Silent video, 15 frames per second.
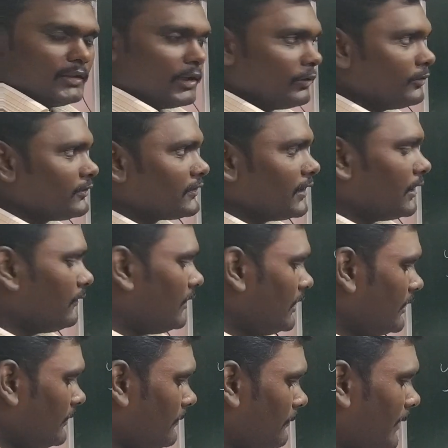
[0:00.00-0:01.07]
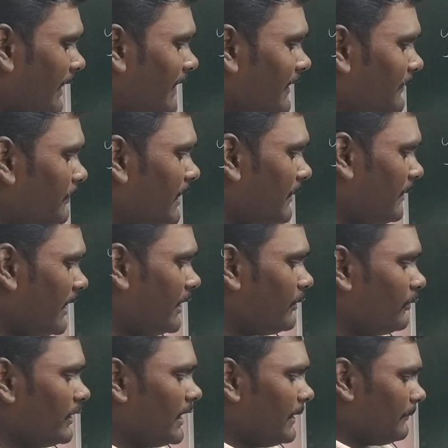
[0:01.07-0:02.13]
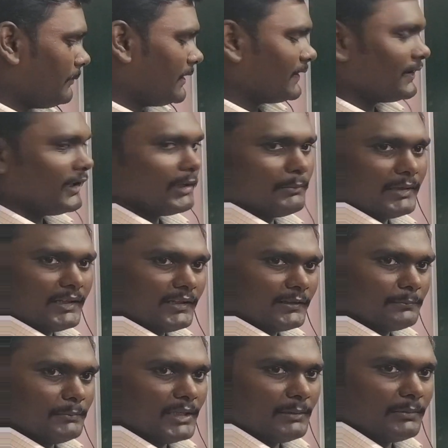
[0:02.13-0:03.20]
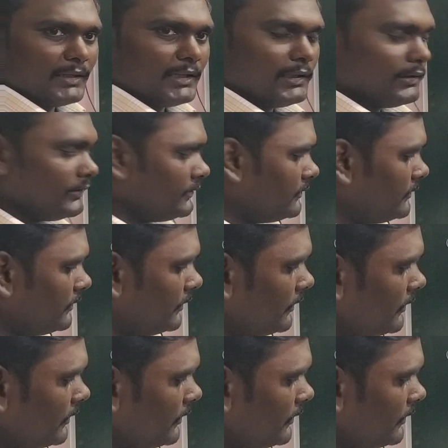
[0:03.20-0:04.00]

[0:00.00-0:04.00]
The roots are what? Minus b by 2a plus or minus b by